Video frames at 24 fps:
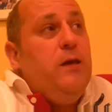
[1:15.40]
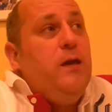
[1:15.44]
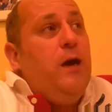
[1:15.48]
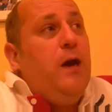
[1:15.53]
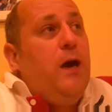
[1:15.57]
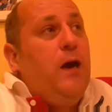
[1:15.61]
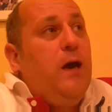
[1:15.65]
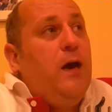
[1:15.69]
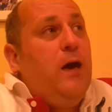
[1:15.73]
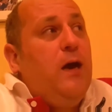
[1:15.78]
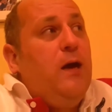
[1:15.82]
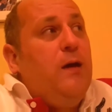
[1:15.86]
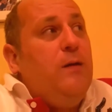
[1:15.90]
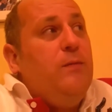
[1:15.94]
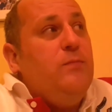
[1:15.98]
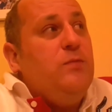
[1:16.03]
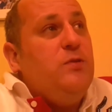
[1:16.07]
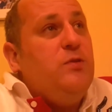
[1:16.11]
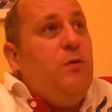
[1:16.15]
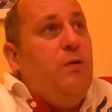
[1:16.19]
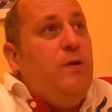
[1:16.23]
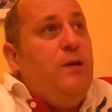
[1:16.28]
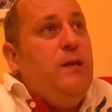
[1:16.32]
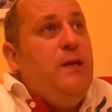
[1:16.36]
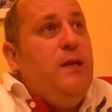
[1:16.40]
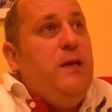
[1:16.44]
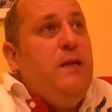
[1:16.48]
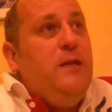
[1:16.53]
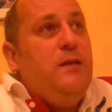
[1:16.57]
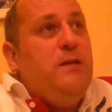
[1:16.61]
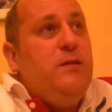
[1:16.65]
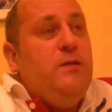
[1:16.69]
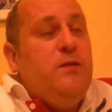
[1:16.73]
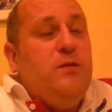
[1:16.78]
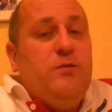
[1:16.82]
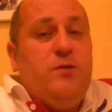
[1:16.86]
um, so I
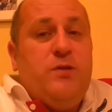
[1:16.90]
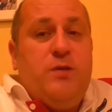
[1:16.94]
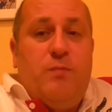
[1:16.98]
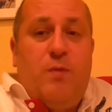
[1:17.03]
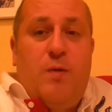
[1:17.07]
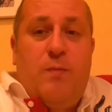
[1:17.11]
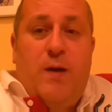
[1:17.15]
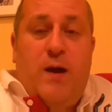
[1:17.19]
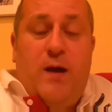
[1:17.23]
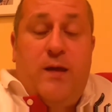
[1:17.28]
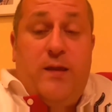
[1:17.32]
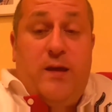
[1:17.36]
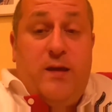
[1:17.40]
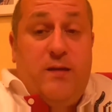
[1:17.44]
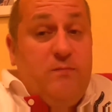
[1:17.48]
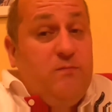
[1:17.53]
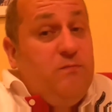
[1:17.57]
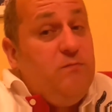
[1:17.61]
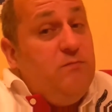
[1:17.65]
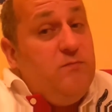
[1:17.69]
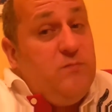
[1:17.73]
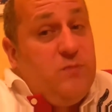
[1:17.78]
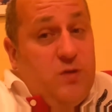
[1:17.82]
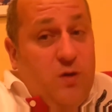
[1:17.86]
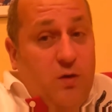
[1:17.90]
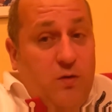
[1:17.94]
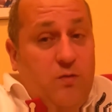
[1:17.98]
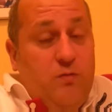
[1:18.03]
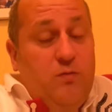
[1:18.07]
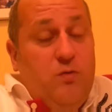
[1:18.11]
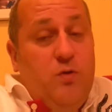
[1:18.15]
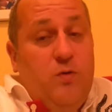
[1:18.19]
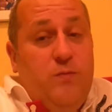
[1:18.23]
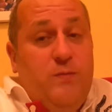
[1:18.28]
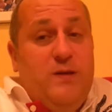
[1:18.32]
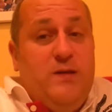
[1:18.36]
need to do something about that. So
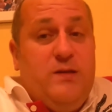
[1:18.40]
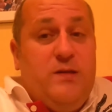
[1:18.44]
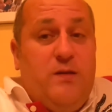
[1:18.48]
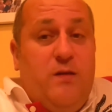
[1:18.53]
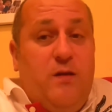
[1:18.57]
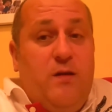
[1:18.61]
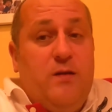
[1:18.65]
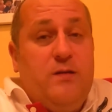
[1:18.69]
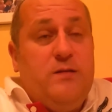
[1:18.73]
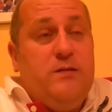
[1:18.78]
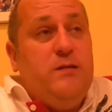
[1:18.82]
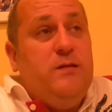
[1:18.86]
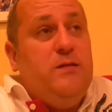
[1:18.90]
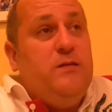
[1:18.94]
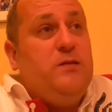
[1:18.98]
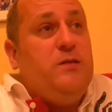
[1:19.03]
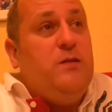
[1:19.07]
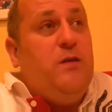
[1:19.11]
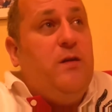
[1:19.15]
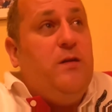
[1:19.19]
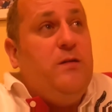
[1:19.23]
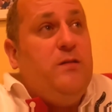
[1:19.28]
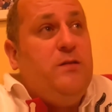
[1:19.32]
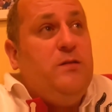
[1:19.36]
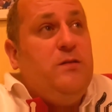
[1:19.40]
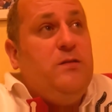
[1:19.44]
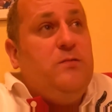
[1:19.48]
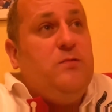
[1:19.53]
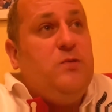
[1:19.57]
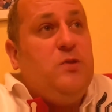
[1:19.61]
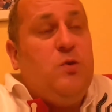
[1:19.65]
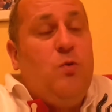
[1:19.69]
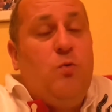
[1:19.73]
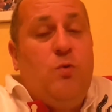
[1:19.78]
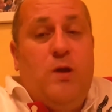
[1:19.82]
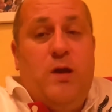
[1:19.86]
it would be start start at
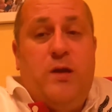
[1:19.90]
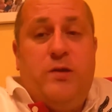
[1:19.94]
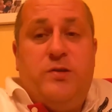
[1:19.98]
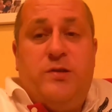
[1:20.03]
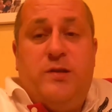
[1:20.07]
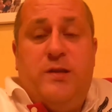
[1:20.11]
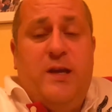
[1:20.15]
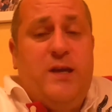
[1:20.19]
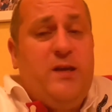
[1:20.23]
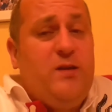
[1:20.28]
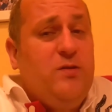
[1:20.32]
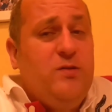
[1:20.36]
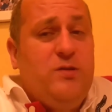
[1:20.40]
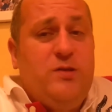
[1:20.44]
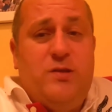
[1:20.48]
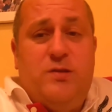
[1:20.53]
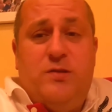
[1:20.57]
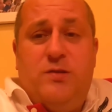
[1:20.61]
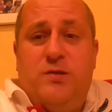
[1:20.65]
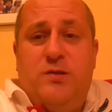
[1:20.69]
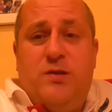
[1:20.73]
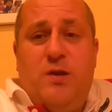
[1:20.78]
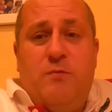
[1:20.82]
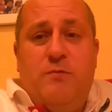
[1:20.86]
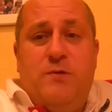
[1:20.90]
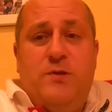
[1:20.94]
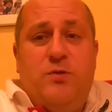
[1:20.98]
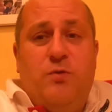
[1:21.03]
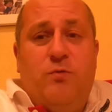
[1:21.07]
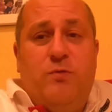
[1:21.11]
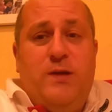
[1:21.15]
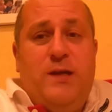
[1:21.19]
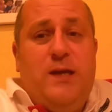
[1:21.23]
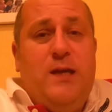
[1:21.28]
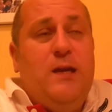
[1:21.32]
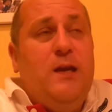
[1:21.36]
school lunch today because Zoe's
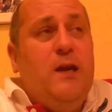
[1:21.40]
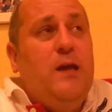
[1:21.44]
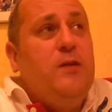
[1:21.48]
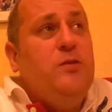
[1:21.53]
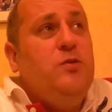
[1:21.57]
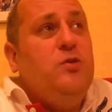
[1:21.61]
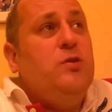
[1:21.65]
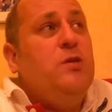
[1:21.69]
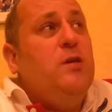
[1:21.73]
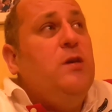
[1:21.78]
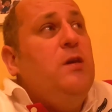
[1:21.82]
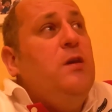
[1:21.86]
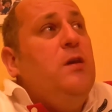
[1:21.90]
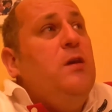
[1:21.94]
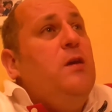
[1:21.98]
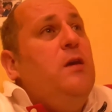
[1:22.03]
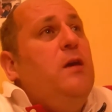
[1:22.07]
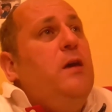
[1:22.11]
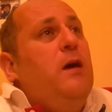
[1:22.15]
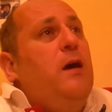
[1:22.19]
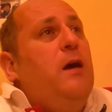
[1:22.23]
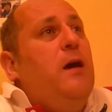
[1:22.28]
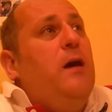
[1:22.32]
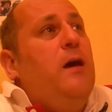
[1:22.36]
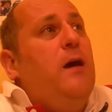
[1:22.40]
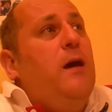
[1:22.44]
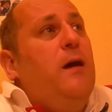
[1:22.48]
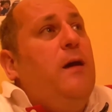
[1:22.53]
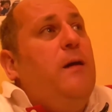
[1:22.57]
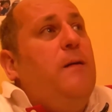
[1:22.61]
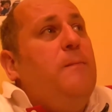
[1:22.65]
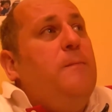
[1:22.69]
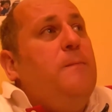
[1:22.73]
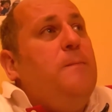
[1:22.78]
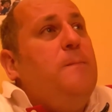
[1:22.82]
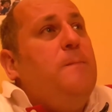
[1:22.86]
already in lunch.
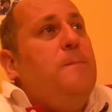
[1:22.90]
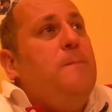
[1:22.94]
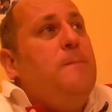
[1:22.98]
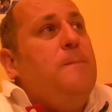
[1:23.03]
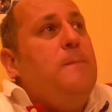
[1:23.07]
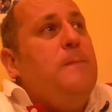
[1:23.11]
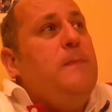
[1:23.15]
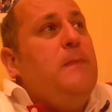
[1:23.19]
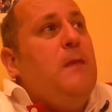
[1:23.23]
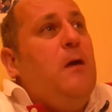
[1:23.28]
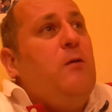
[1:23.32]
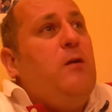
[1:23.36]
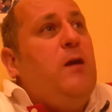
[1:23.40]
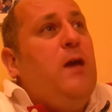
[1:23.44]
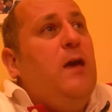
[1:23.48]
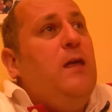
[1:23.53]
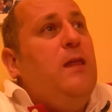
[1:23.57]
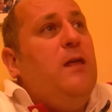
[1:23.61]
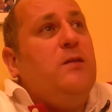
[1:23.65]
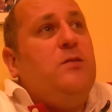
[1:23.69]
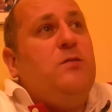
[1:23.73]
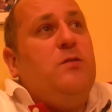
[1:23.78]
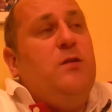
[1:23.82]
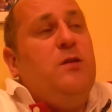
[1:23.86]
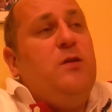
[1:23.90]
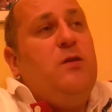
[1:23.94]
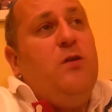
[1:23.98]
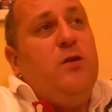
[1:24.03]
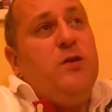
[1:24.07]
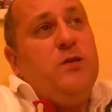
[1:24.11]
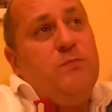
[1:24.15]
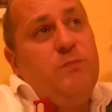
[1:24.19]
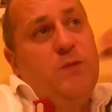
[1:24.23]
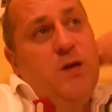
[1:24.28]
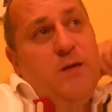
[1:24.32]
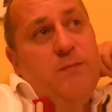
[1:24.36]
Um, okay, that's going to
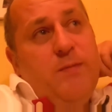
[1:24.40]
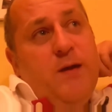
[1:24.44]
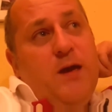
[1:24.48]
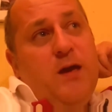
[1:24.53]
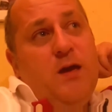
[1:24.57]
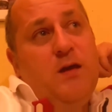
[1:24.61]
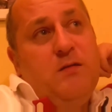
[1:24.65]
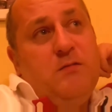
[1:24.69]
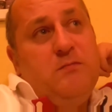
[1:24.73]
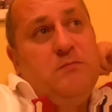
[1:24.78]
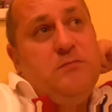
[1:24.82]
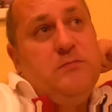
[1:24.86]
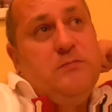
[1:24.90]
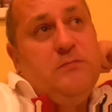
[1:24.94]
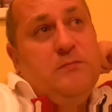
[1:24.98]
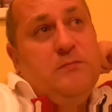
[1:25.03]
cost me about